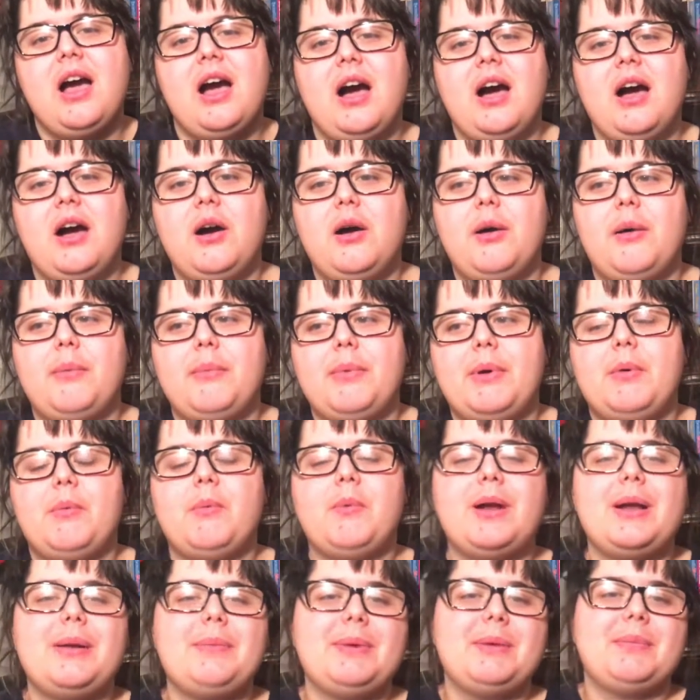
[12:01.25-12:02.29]

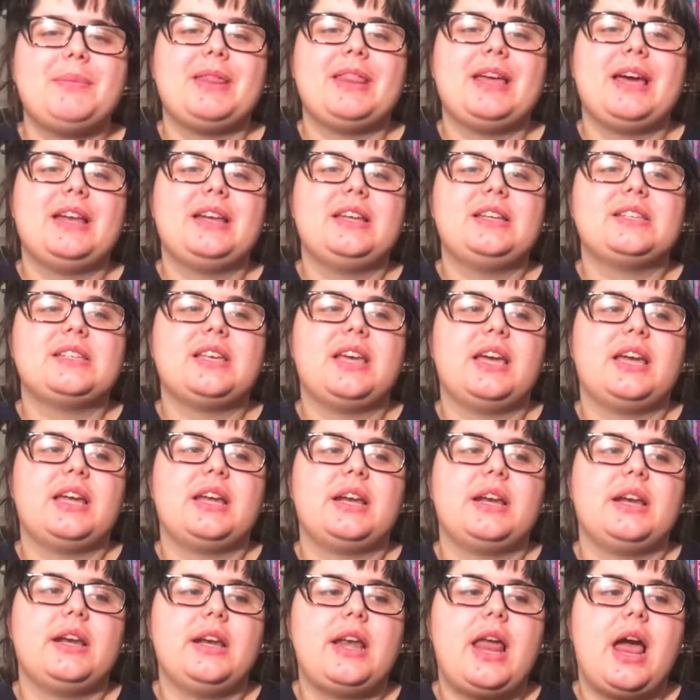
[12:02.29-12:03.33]
And what I mean by that is,
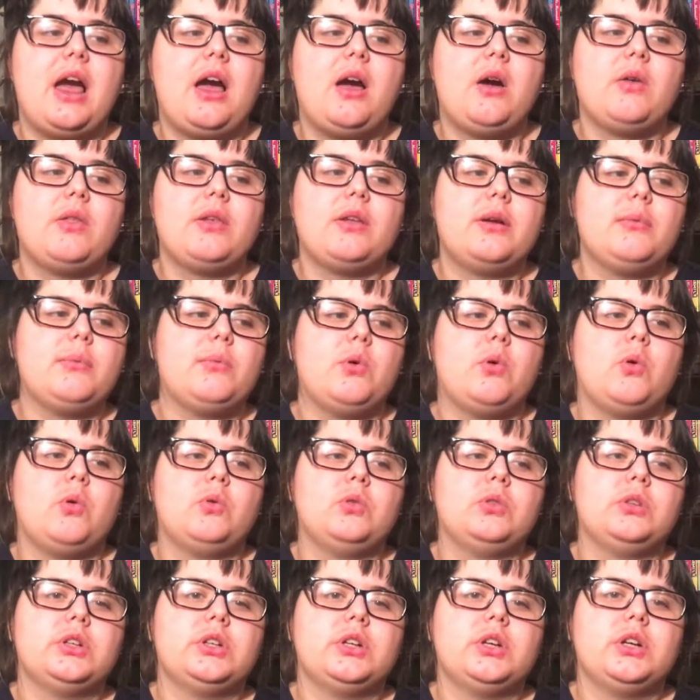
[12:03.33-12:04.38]
like, now that I'm
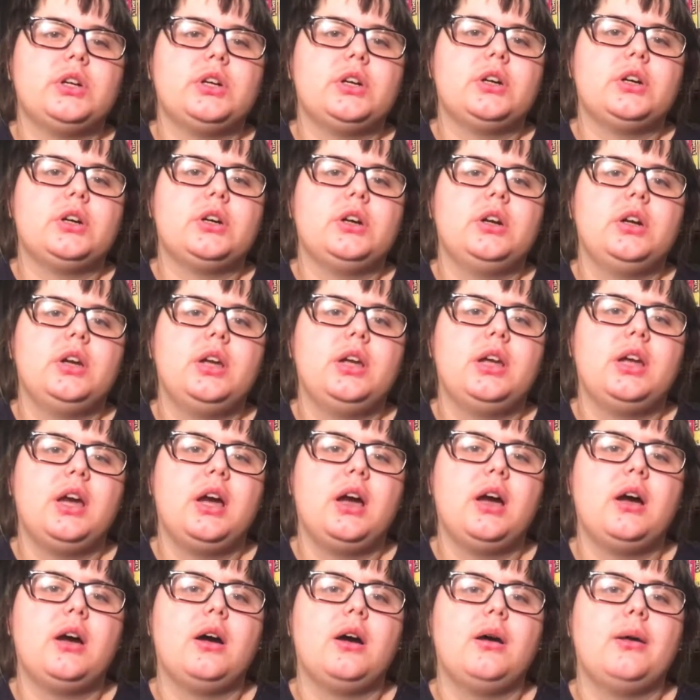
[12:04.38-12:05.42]
older,
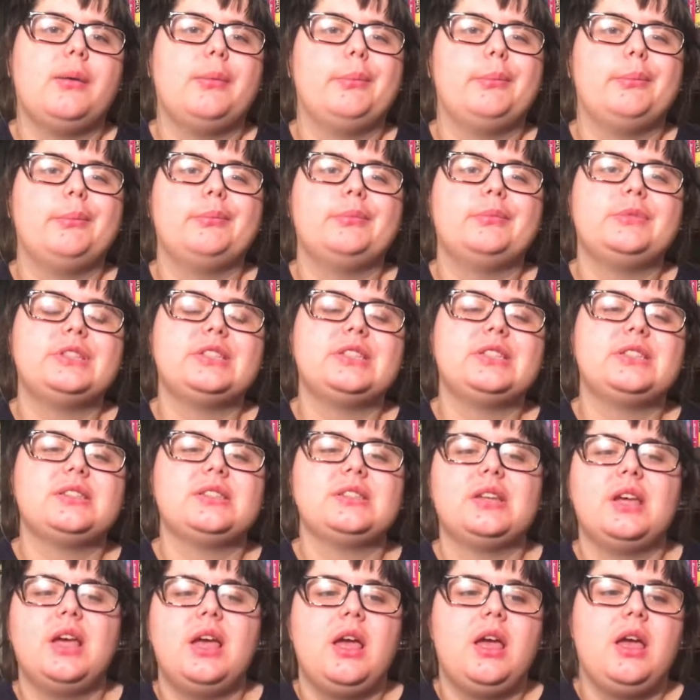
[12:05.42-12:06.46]

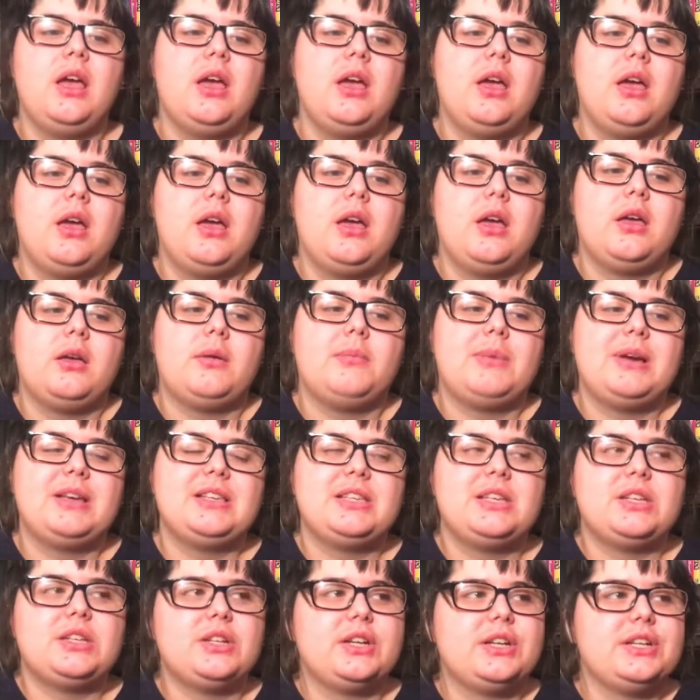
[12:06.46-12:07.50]
just my
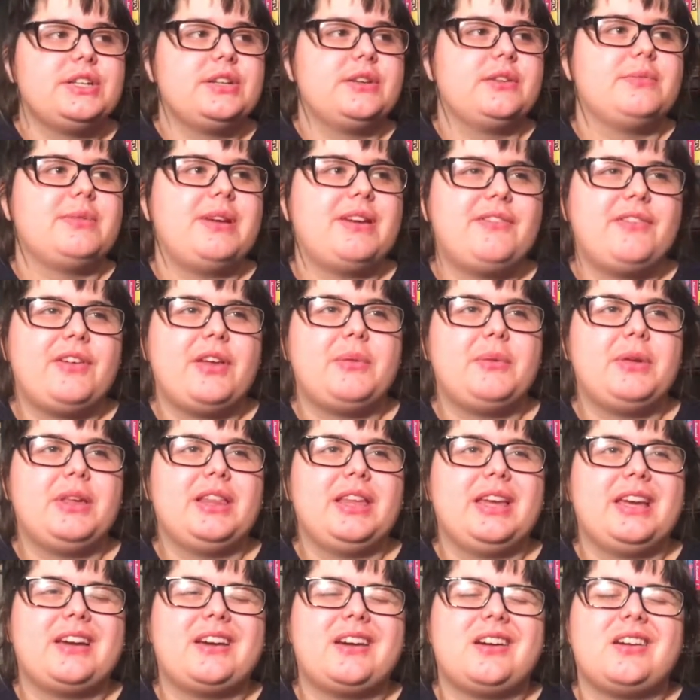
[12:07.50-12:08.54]
situation with my family,
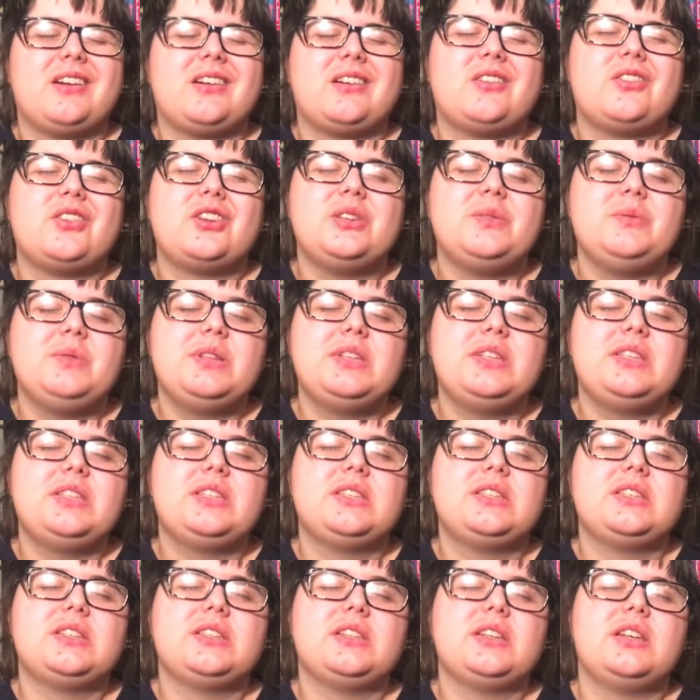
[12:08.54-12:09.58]
like,
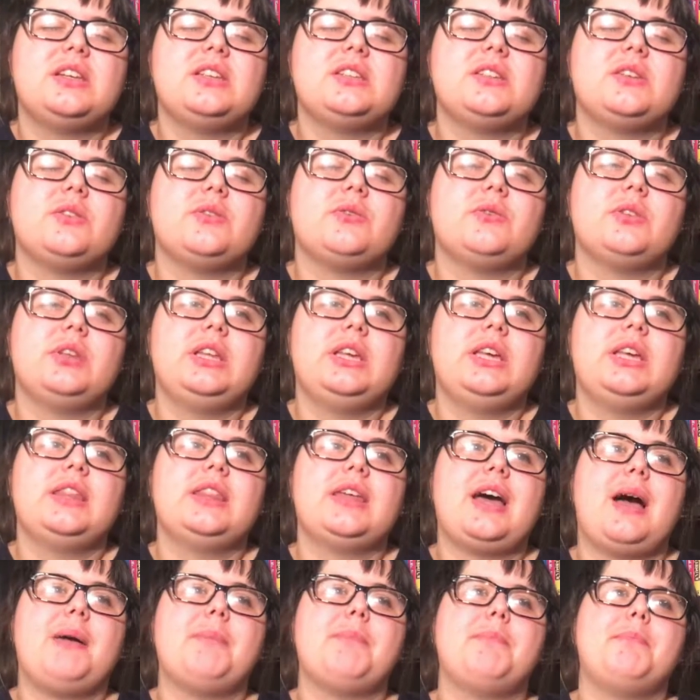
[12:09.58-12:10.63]
Christmas isn't really
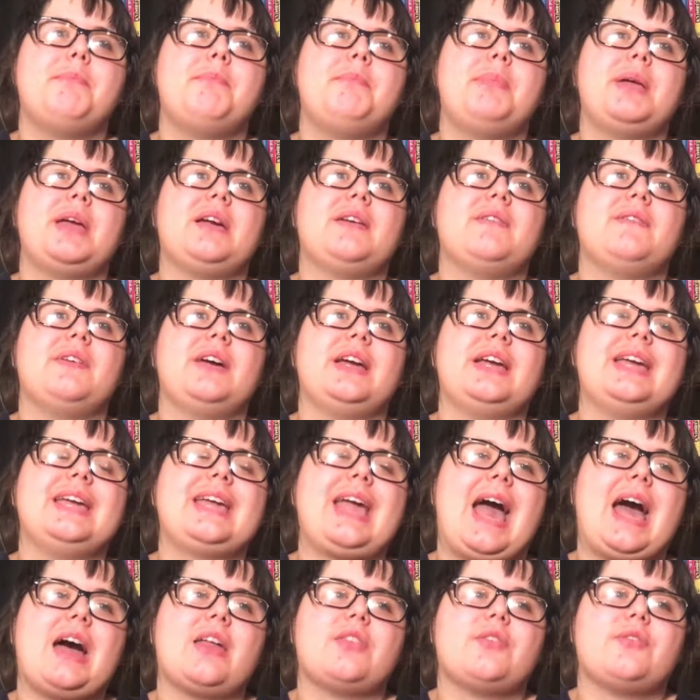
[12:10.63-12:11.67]
that big of a
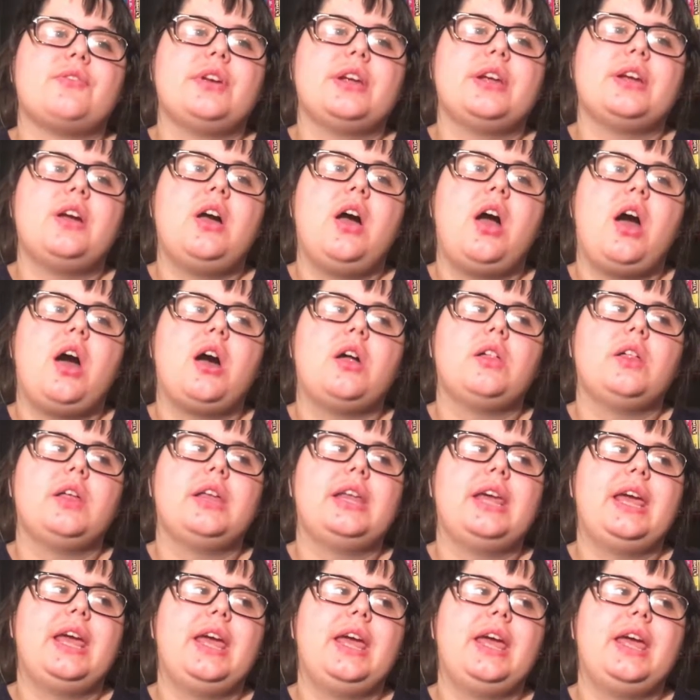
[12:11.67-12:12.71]
gathering
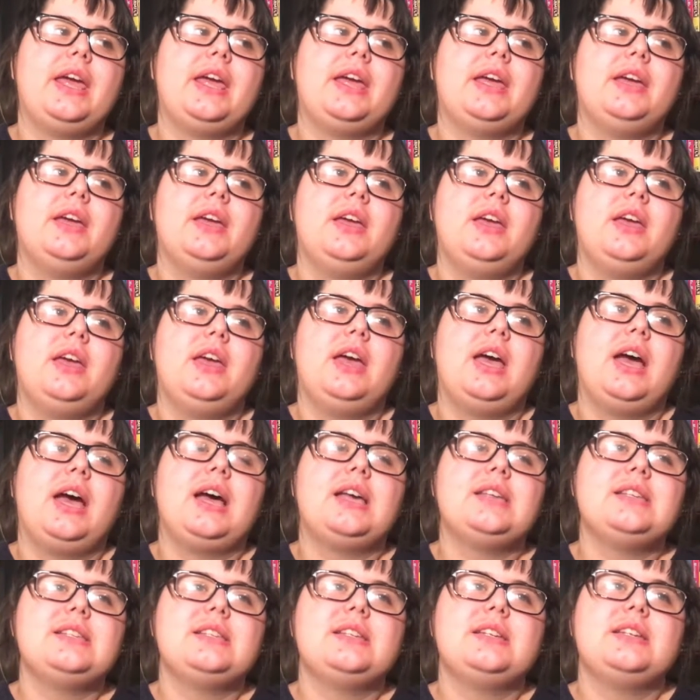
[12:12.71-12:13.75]
holiday
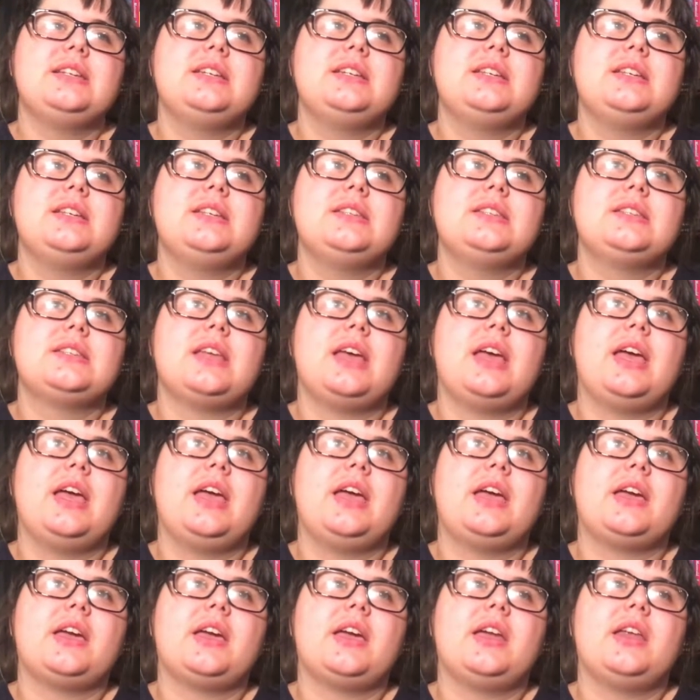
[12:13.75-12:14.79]
as it is.
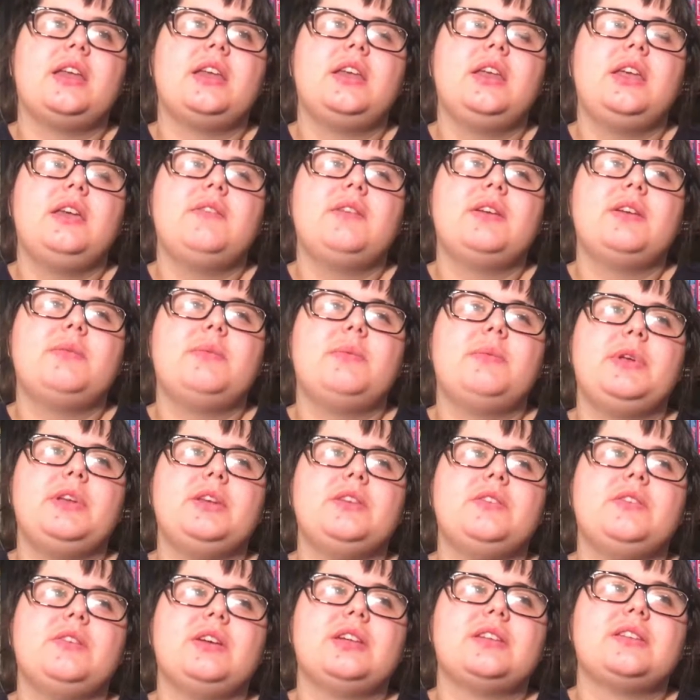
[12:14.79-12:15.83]
Like, and even when we
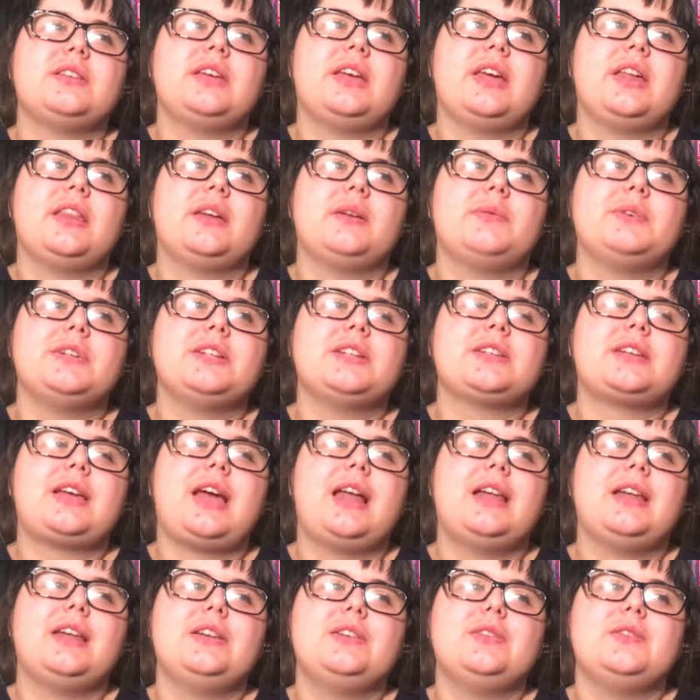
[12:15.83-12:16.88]
do get together, we just
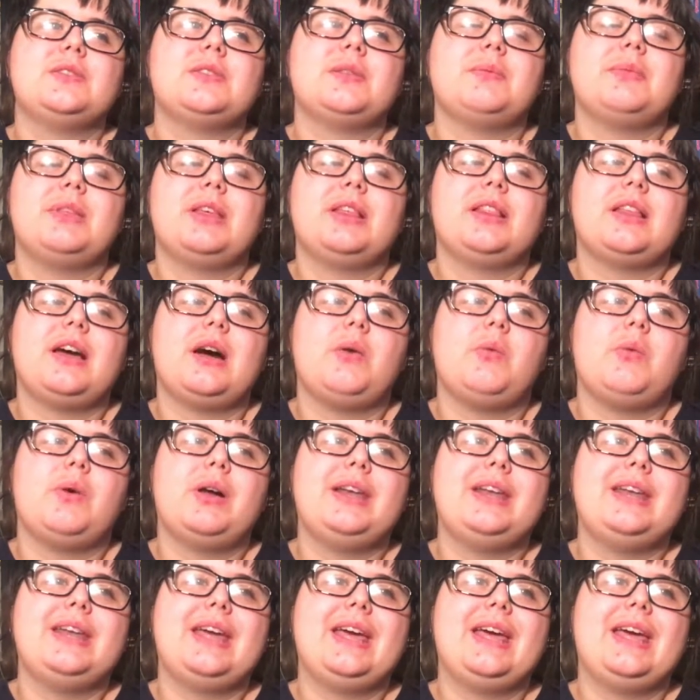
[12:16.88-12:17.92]
kind of do something that
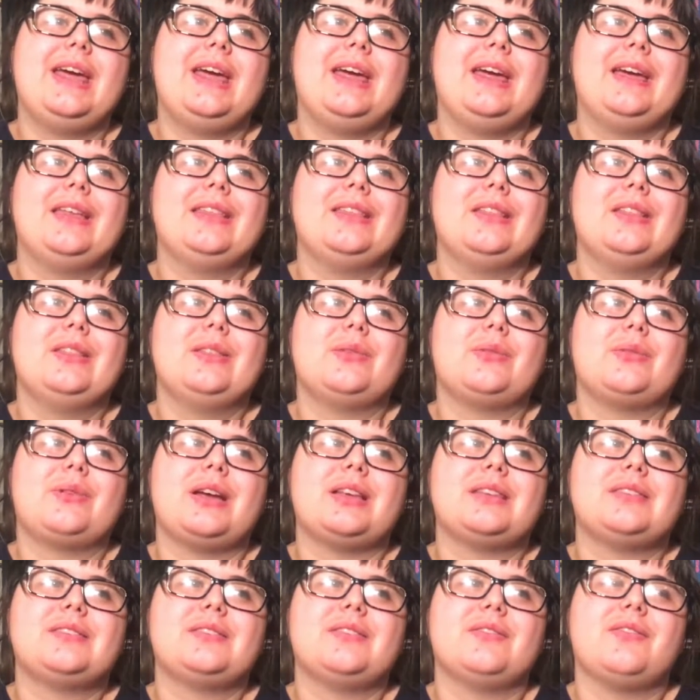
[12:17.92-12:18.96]
one day, and then the
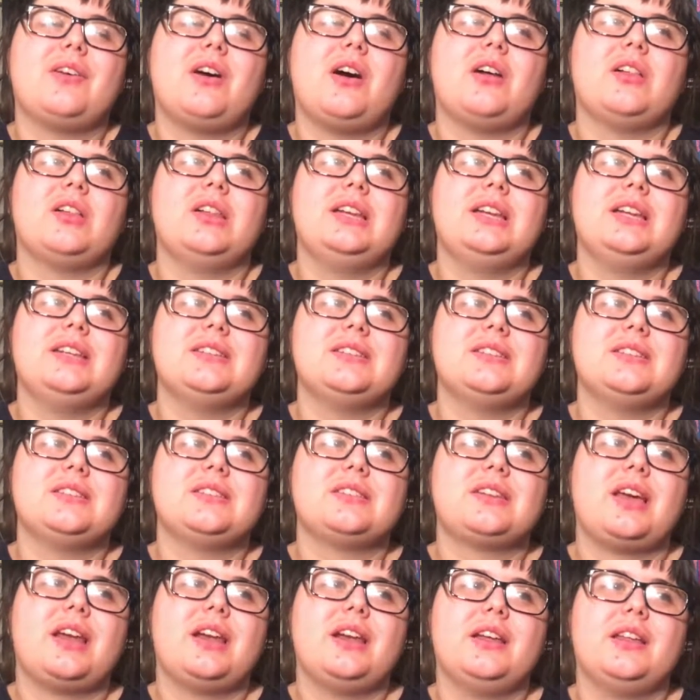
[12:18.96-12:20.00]
rest of holidays is
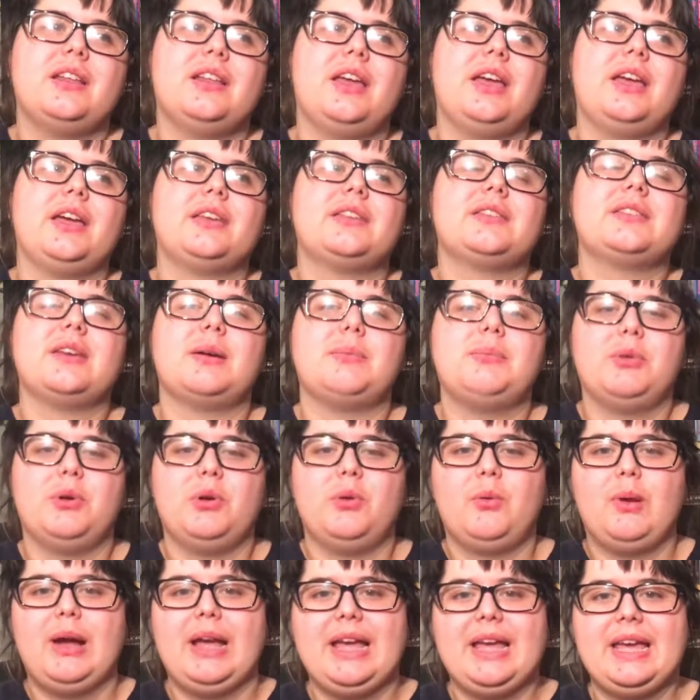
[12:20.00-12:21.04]
just kind of like
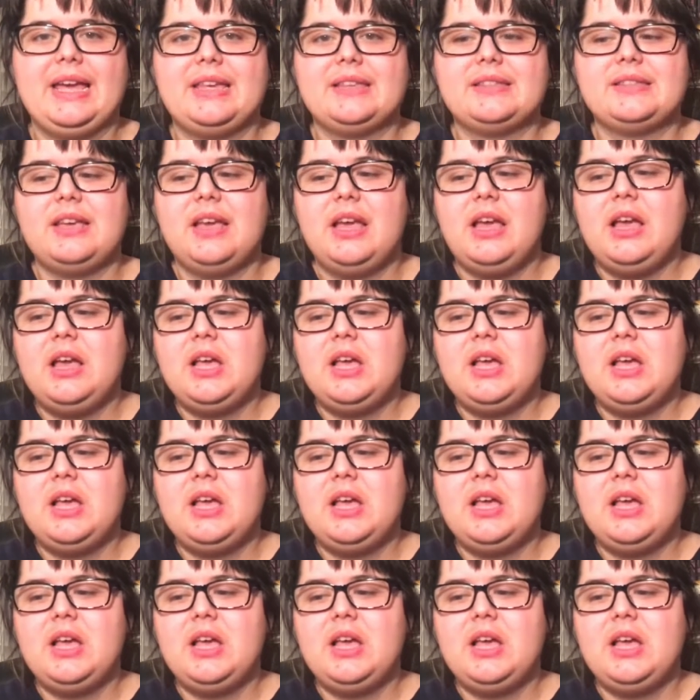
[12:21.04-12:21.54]
separate ways.